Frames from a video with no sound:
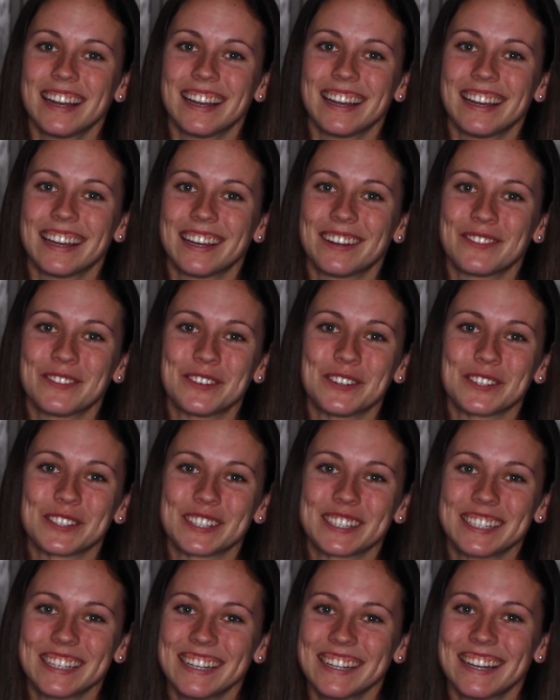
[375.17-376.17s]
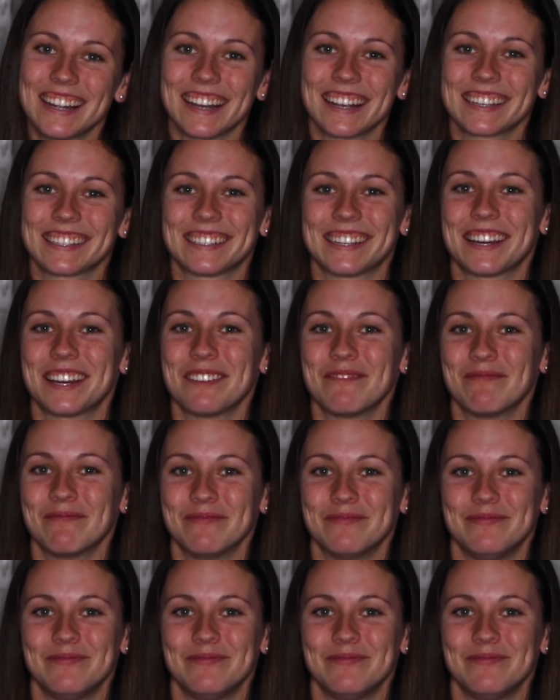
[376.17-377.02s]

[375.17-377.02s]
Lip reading: and we'll see you next time.